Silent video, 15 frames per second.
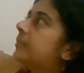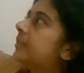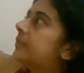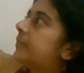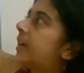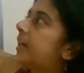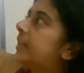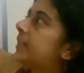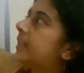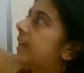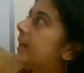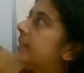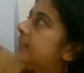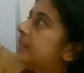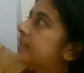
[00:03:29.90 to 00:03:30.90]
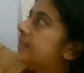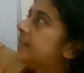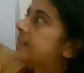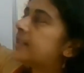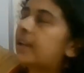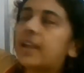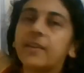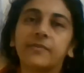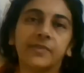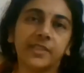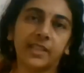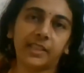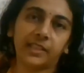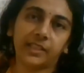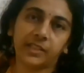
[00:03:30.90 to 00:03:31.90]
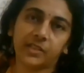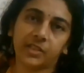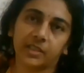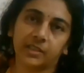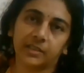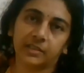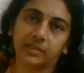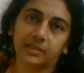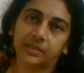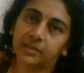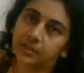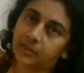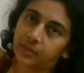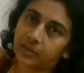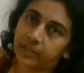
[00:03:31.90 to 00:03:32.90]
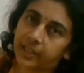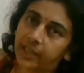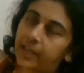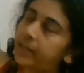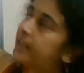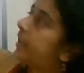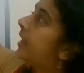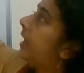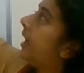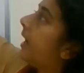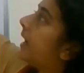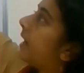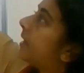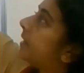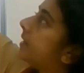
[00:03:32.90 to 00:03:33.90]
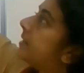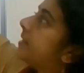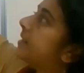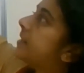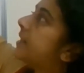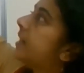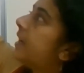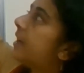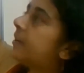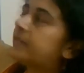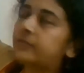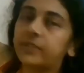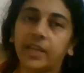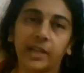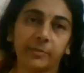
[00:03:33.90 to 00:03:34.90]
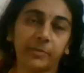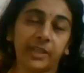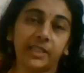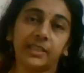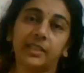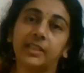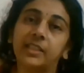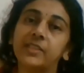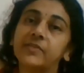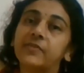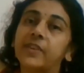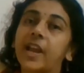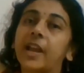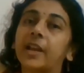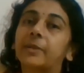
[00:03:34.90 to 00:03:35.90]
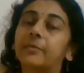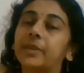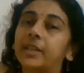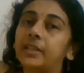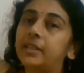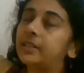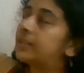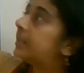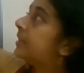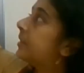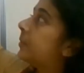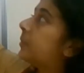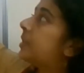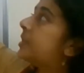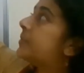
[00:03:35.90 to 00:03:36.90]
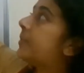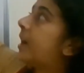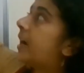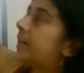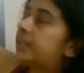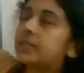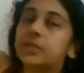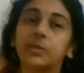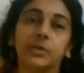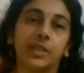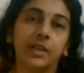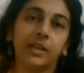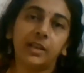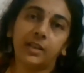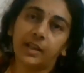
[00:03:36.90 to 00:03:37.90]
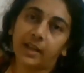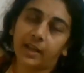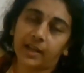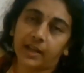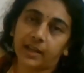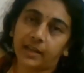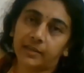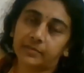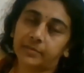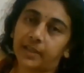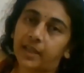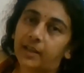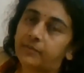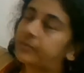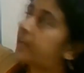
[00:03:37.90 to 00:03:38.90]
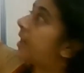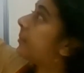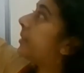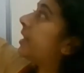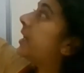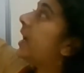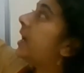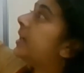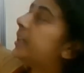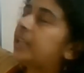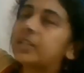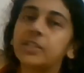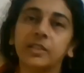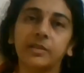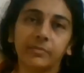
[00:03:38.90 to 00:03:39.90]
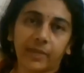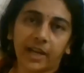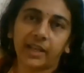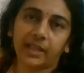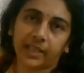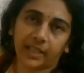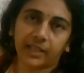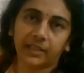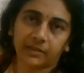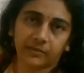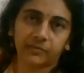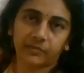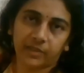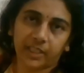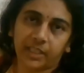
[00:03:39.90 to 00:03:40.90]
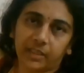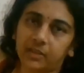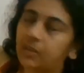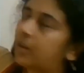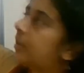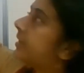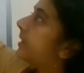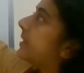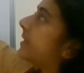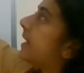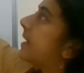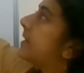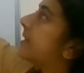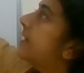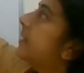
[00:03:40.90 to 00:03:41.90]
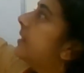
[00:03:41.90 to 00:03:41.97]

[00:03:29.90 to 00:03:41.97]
we find that this is a FC region, okay, and this is a FAB, that is fragment which binds to the fragment antigen binding. We call this as